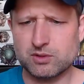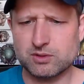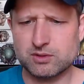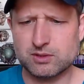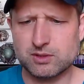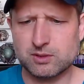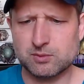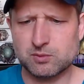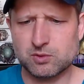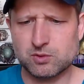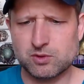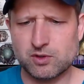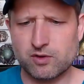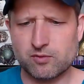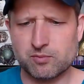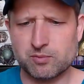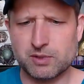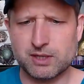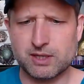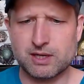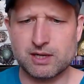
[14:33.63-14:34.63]
It seems to
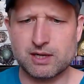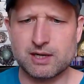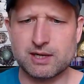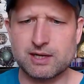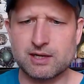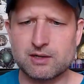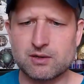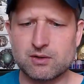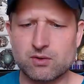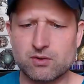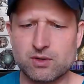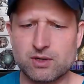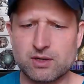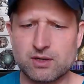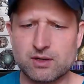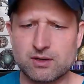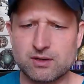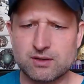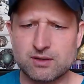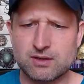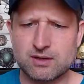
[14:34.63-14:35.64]
have been cleaned
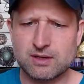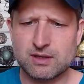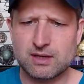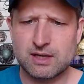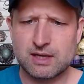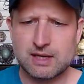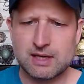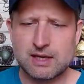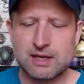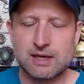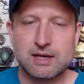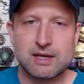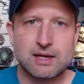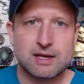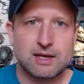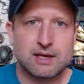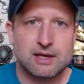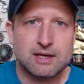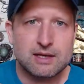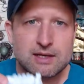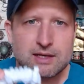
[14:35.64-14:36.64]
already.
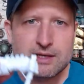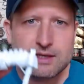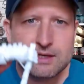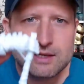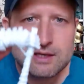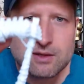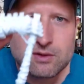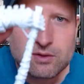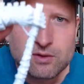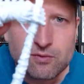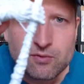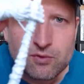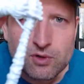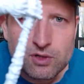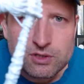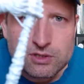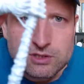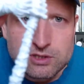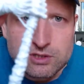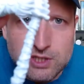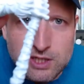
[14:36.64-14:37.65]
And here on the
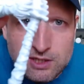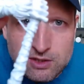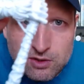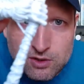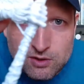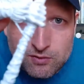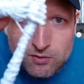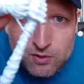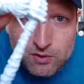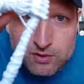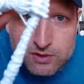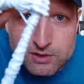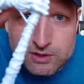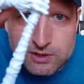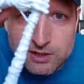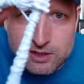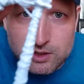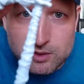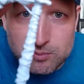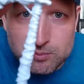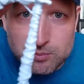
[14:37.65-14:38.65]
Frost Giant you have all these
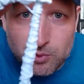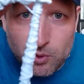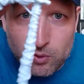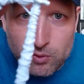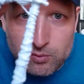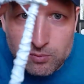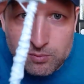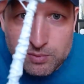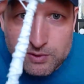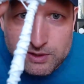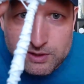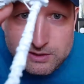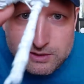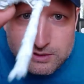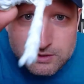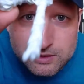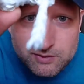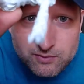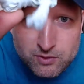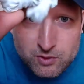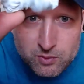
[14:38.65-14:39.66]
little bone
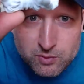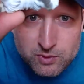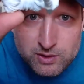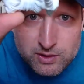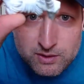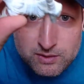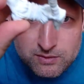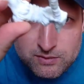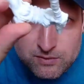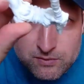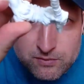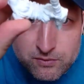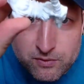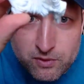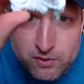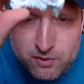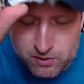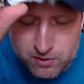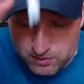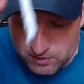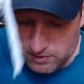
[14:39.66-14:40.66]
pieces everywhere.
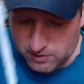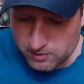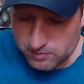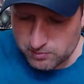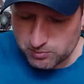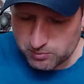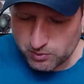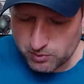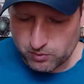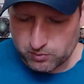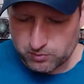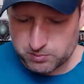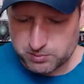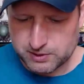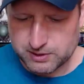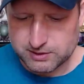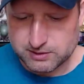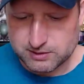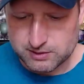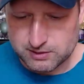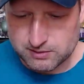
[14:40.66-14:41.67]
Fur and bone
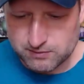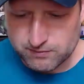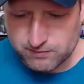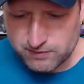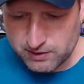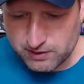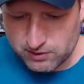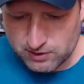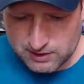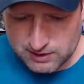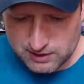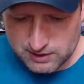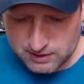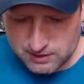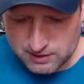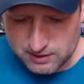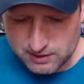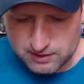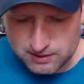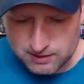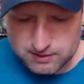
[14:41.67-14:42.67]
pieces, very
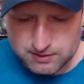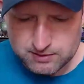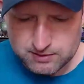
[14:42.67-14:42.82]
detailed.